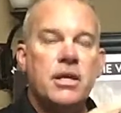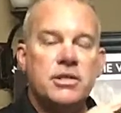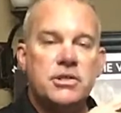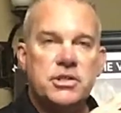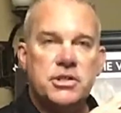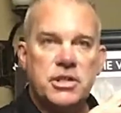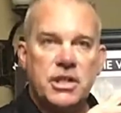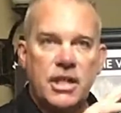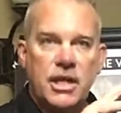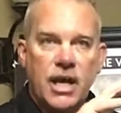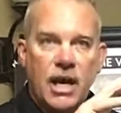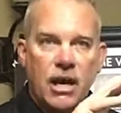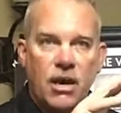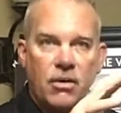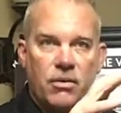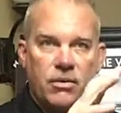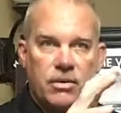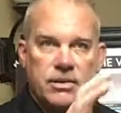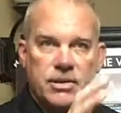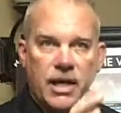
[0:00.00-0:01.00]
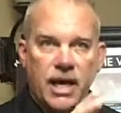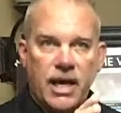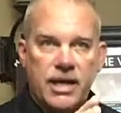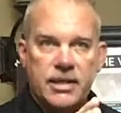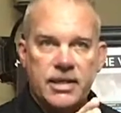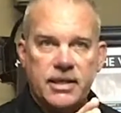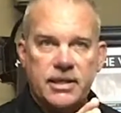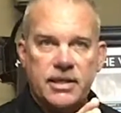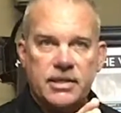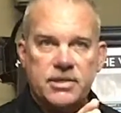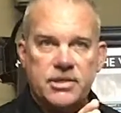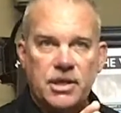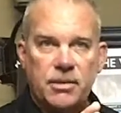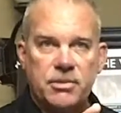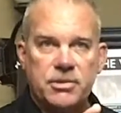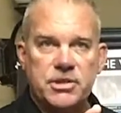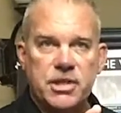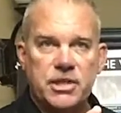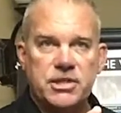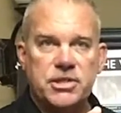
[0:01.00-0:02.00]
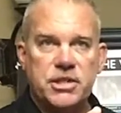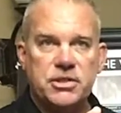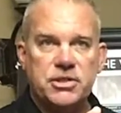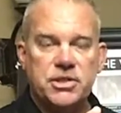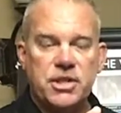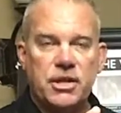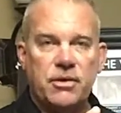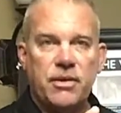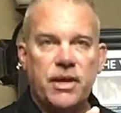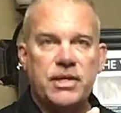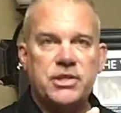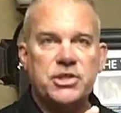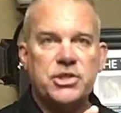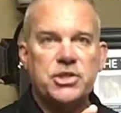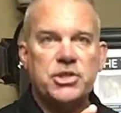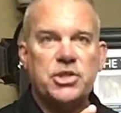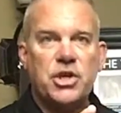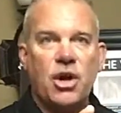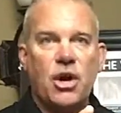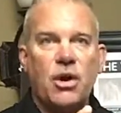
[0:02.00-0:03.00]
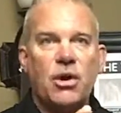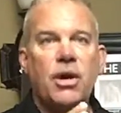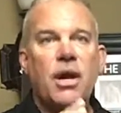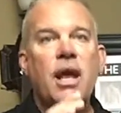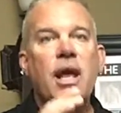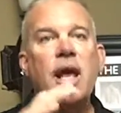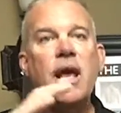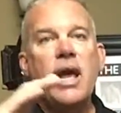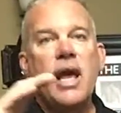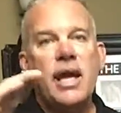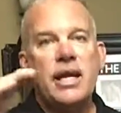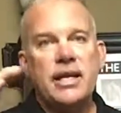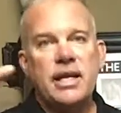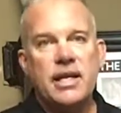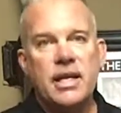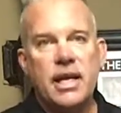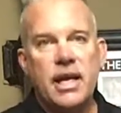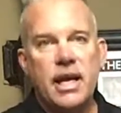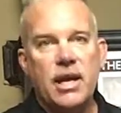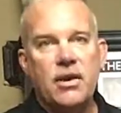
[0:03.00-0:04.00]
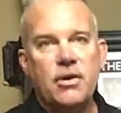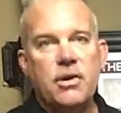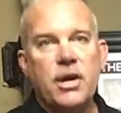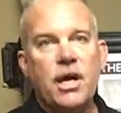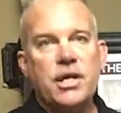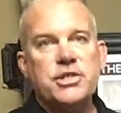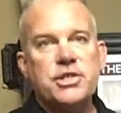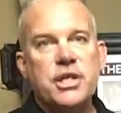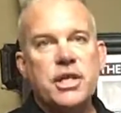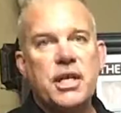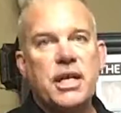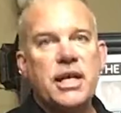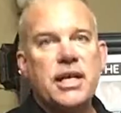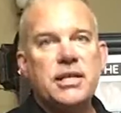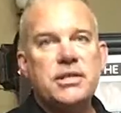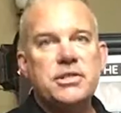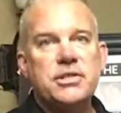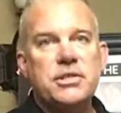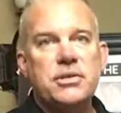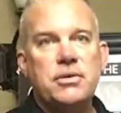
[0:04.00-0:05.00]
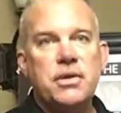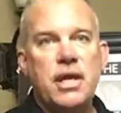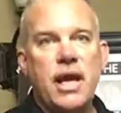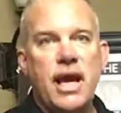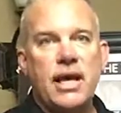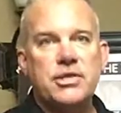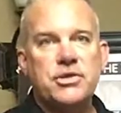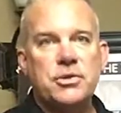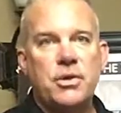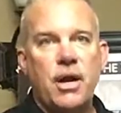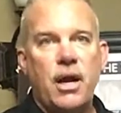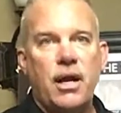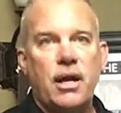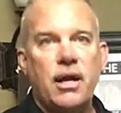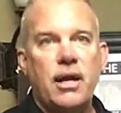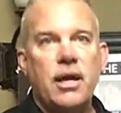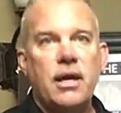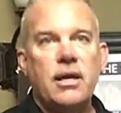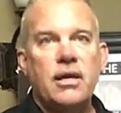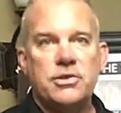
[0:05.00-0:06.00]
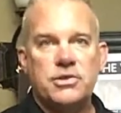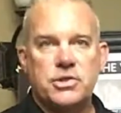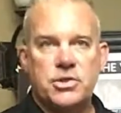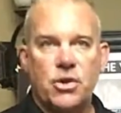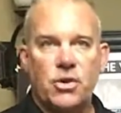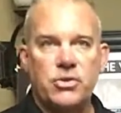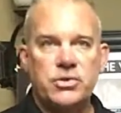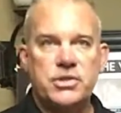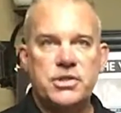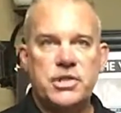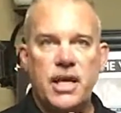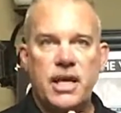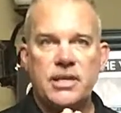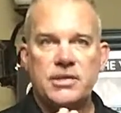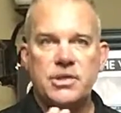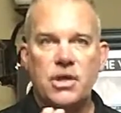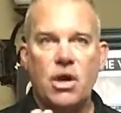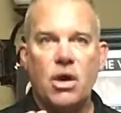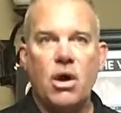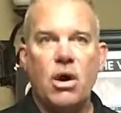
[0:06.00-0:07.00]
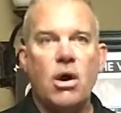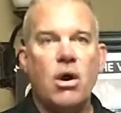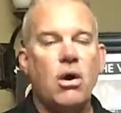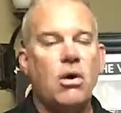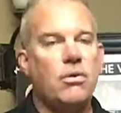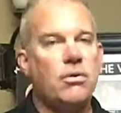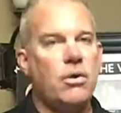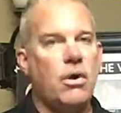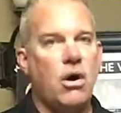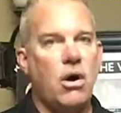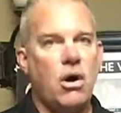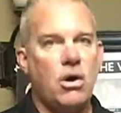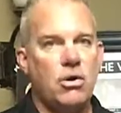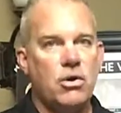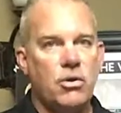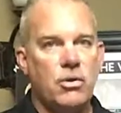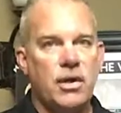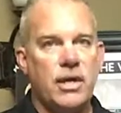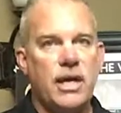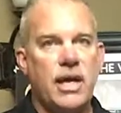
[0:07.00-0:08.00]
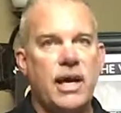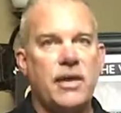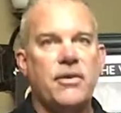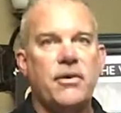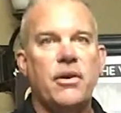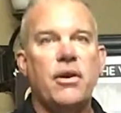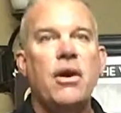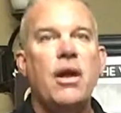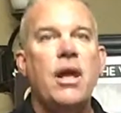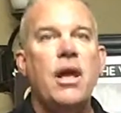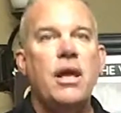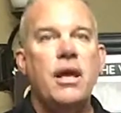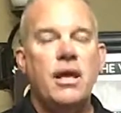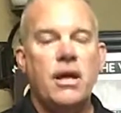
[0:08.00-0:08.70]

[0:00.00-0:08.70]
see how I did the subluxation degeneration chart and did the introduction into the x-ray, because those things all go together